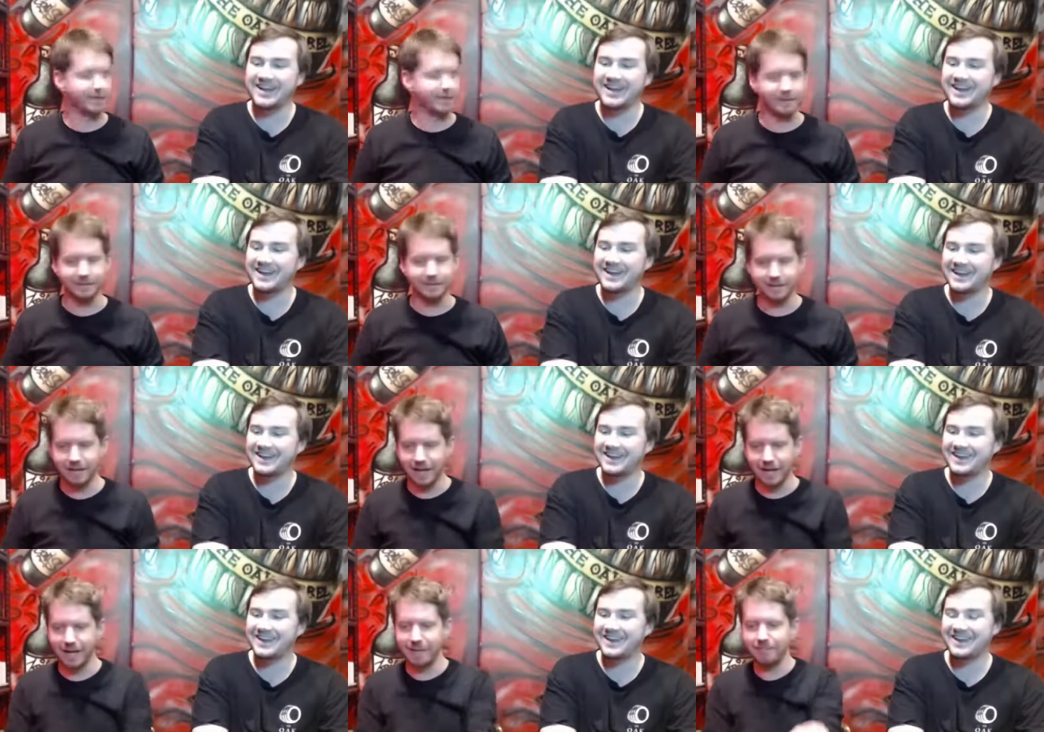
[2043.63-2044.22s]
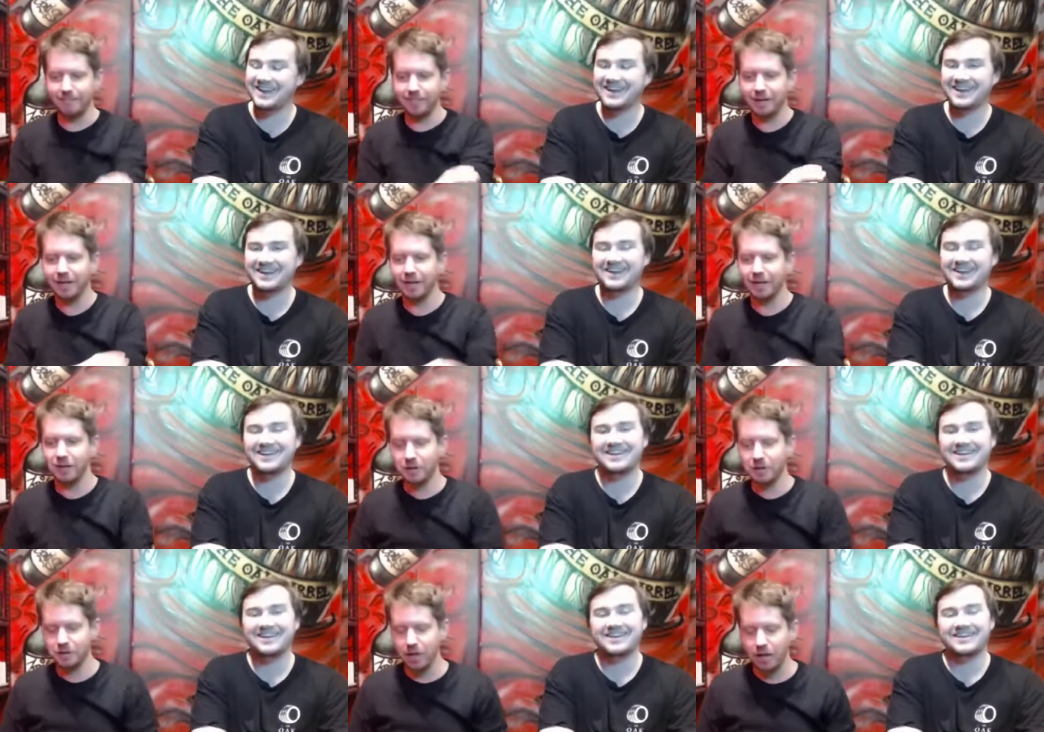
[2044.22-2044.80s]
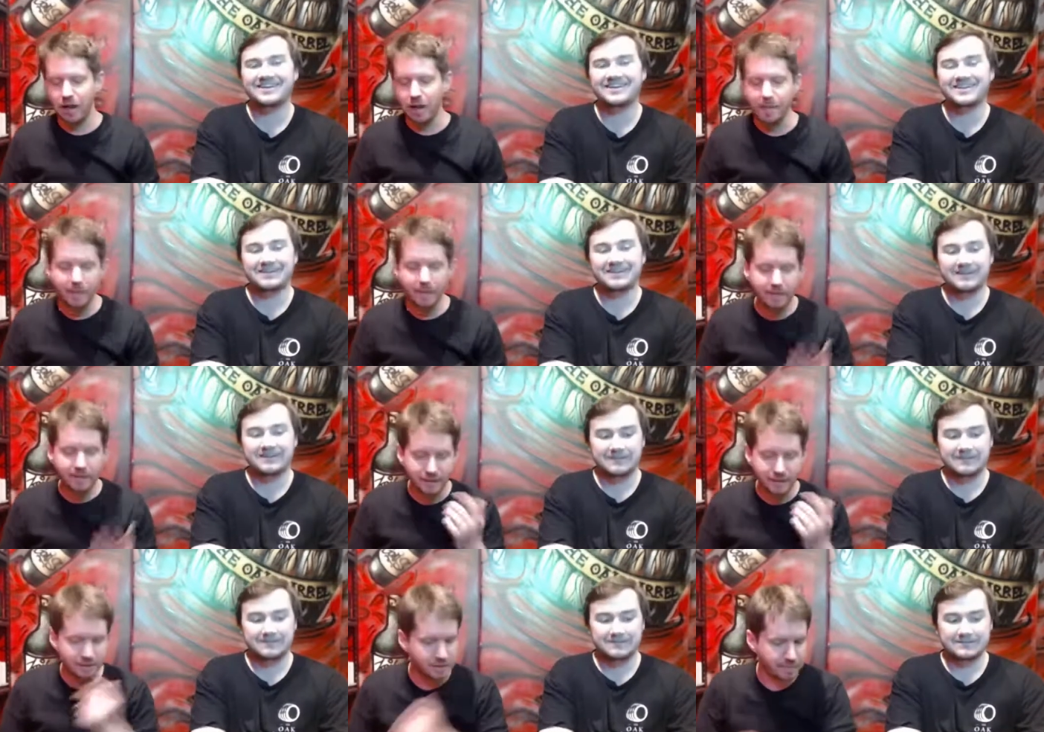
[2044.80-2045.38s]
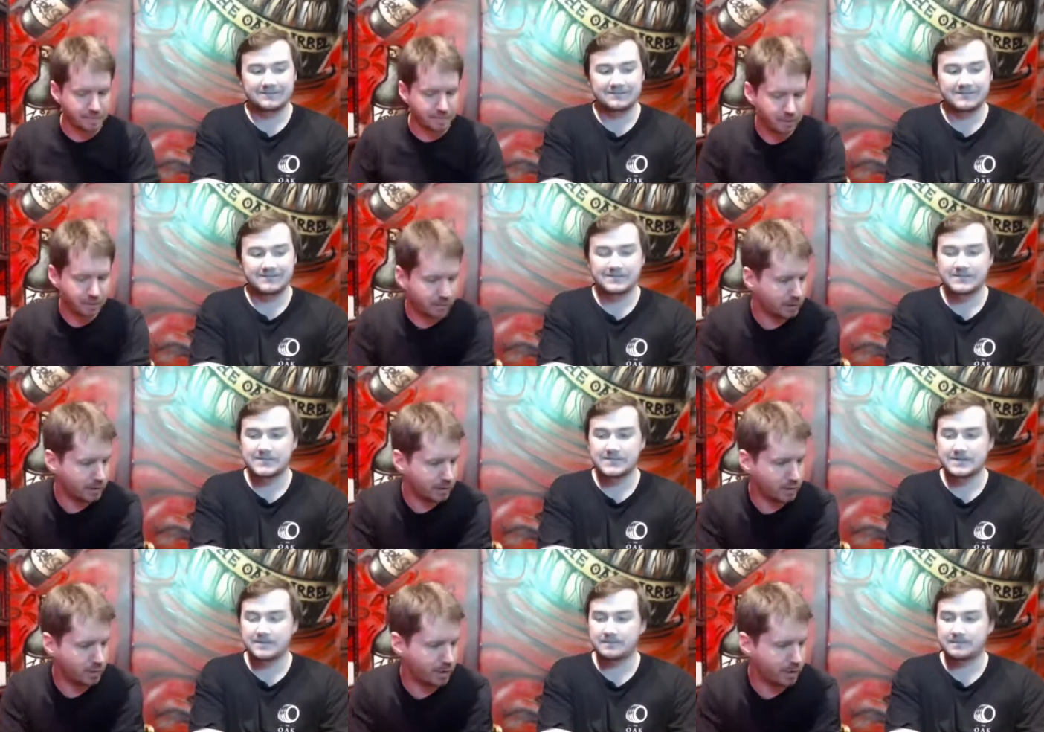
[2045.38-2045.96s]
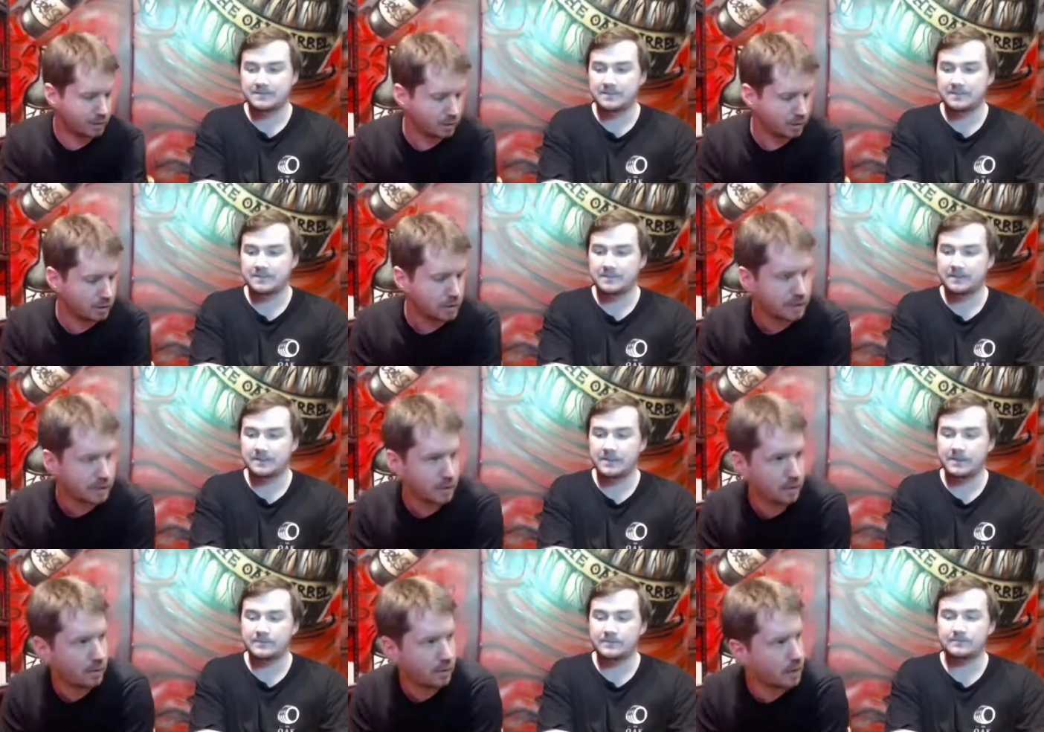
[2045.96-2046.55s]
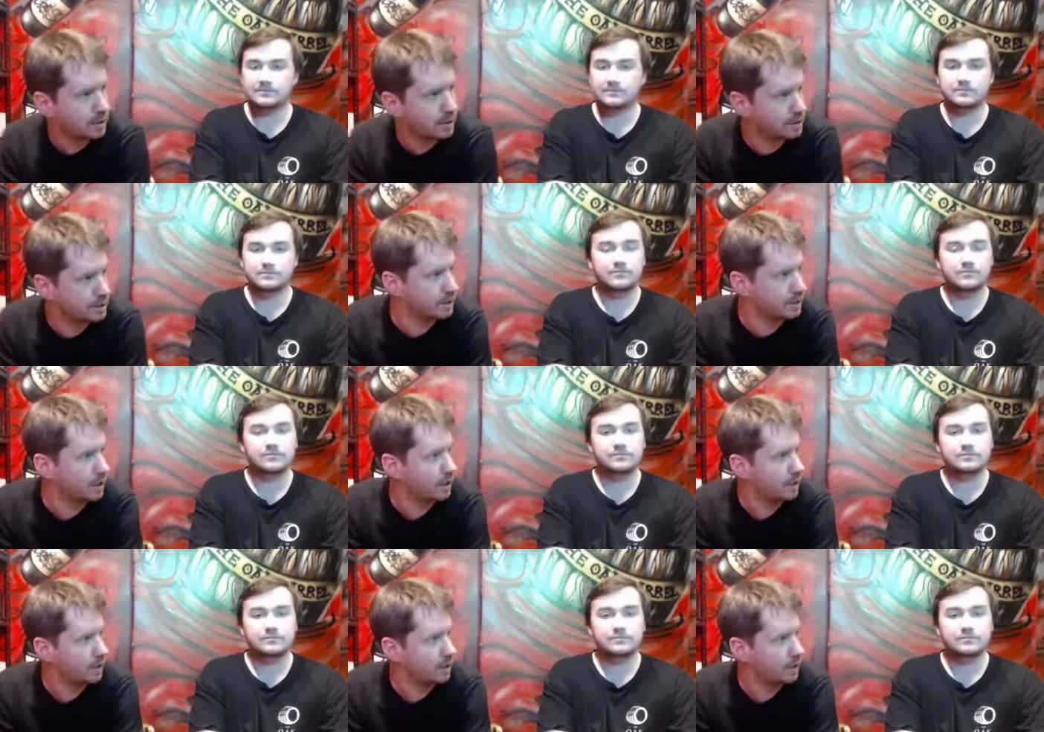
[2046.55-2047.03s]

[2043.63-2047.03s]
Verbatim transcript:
Speaker 1: it. Um, so, I mean, that is something that we, we try to do because otherwise